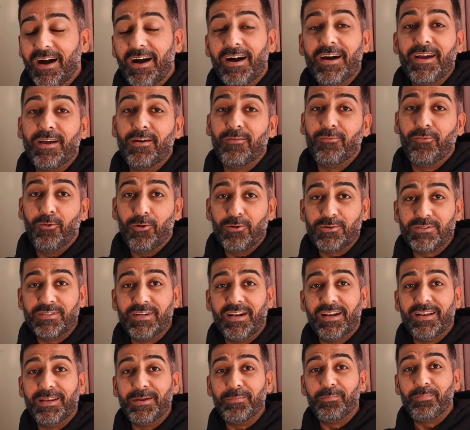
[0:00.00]
I
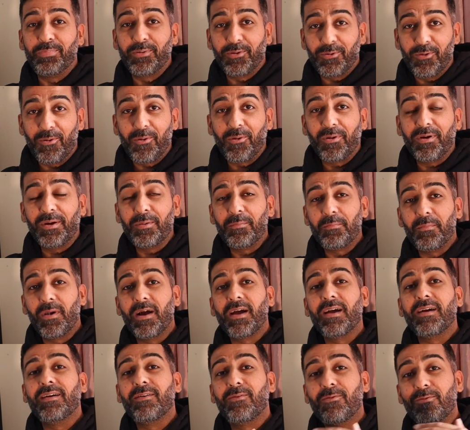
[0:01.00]
unfortunately broke
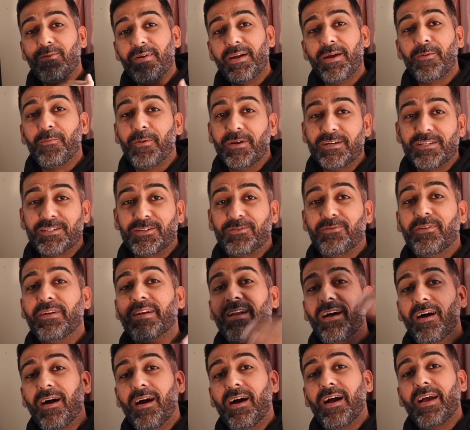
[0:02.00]
my rear
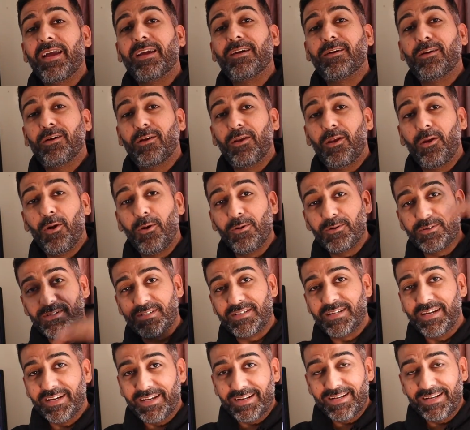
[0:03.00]
windscreen. I closed